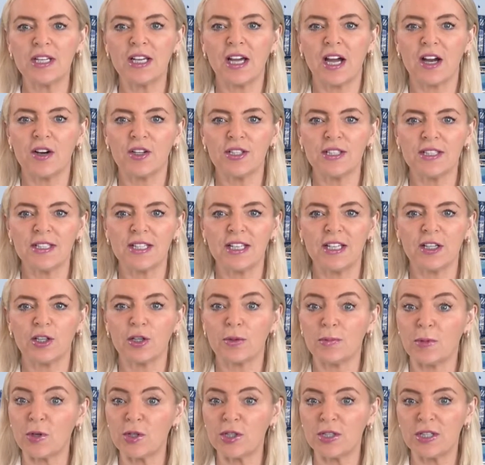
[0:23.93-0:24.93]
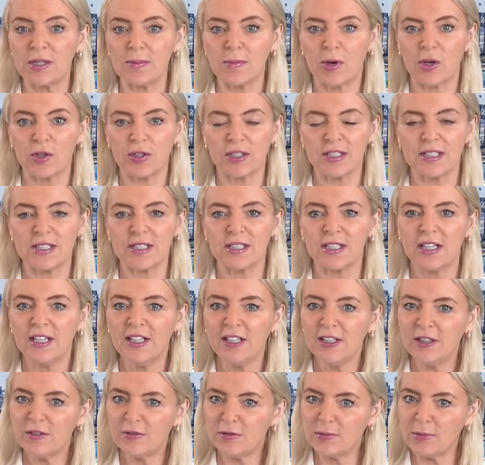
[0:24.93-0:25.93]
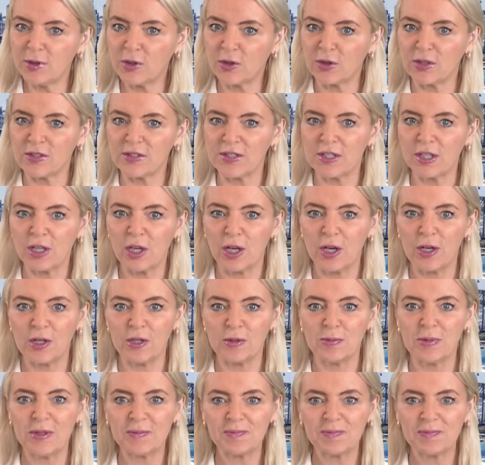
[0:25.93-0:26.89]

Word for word: currency and commodity markets from across the globe.